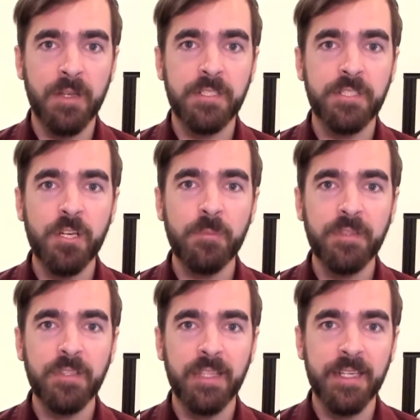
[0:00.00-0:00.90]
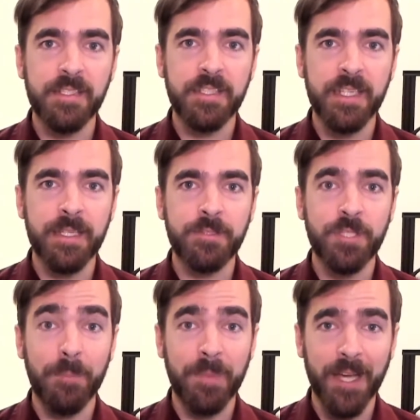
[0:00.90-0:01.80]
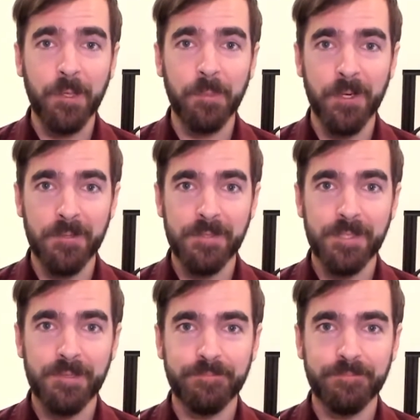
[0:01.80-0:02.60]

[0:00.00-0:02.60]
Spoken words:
to talk about the latest in Jetpack Compose.